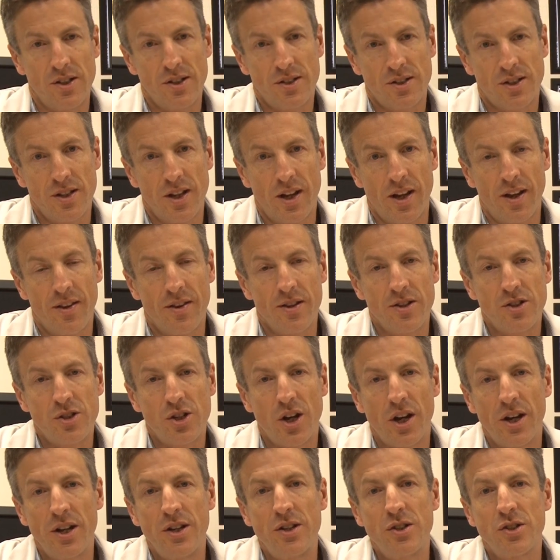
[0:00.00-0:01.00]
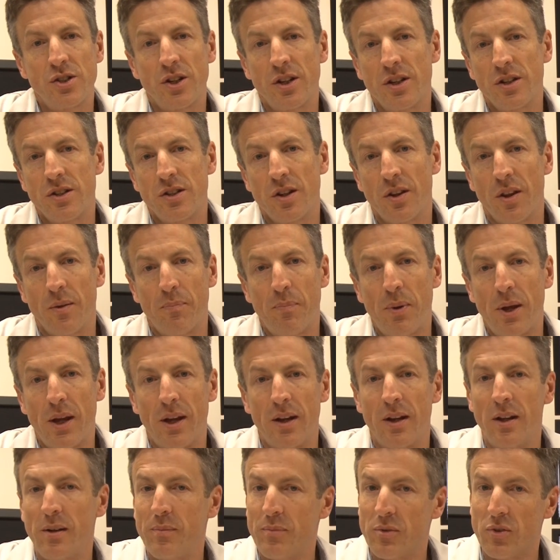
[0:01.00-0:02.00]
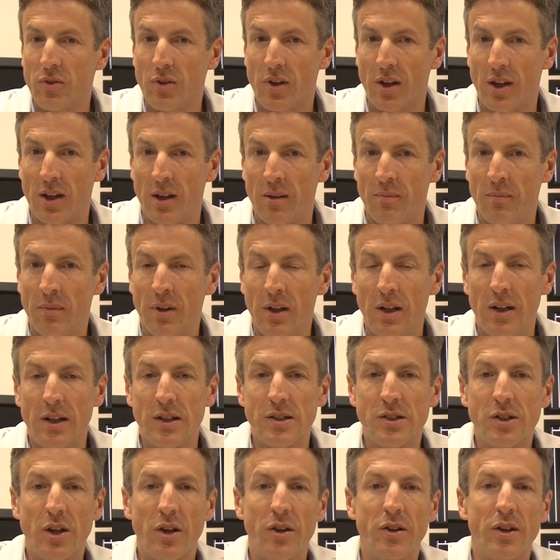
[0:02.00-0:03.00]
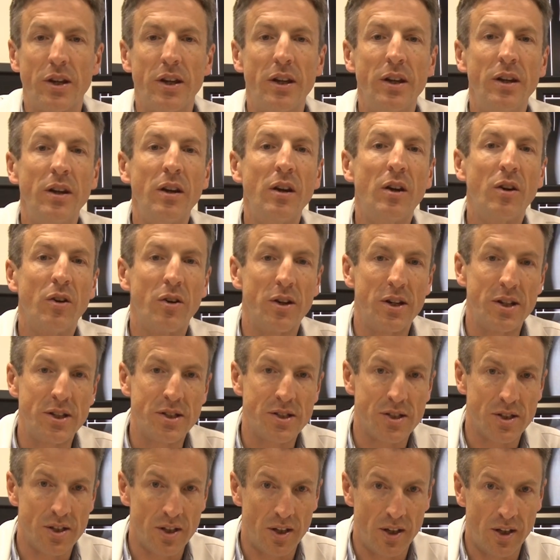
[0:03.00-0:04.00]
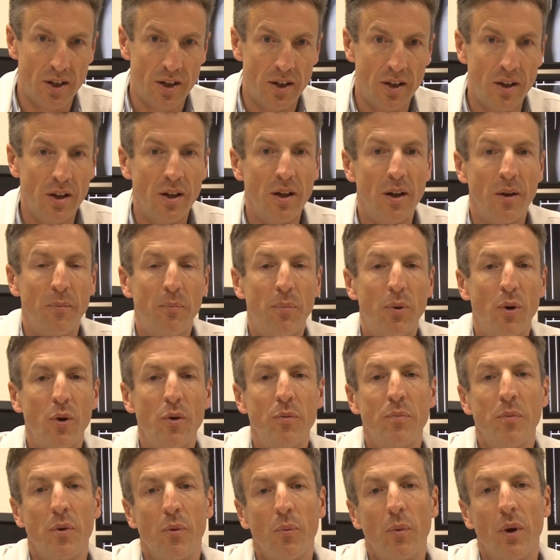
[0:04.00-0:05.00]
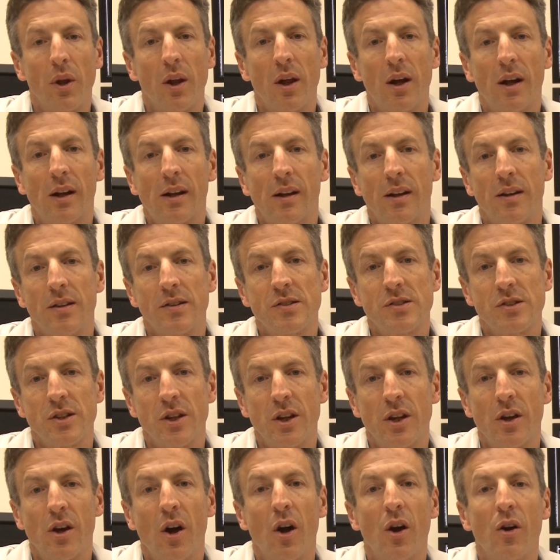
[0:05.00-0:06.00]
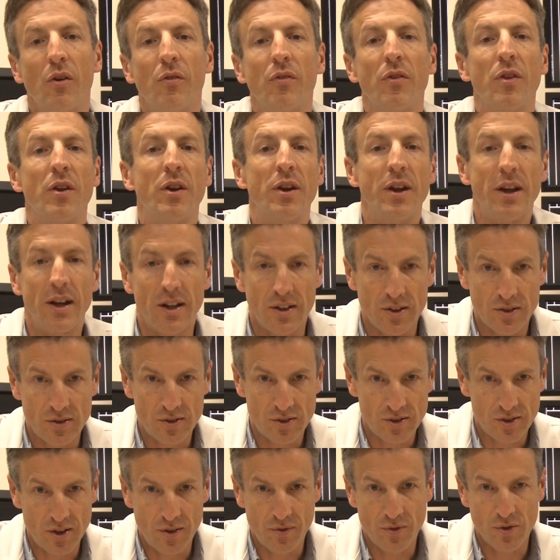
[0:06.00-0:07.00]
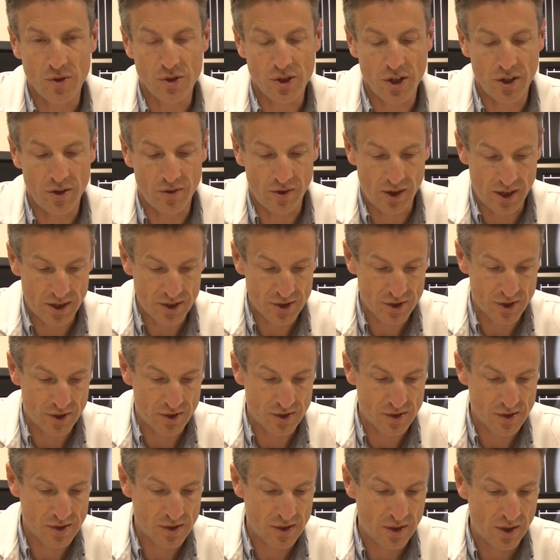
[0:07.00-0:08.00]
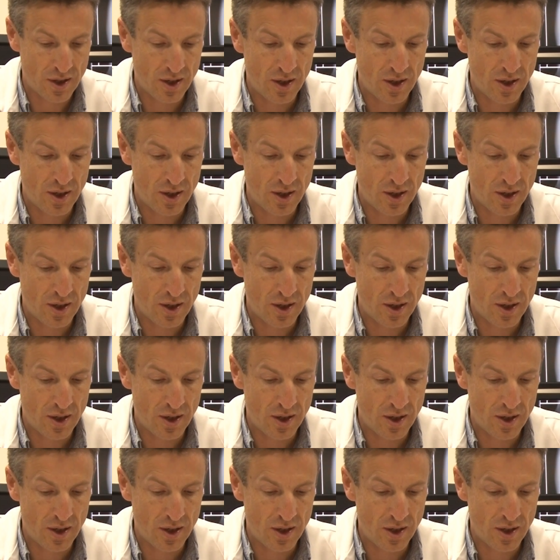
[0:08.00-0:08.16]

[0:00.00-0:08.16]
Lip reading: is there that changing to the pen hip scheme is going to increase the improvement we're likely to see over the next several generations?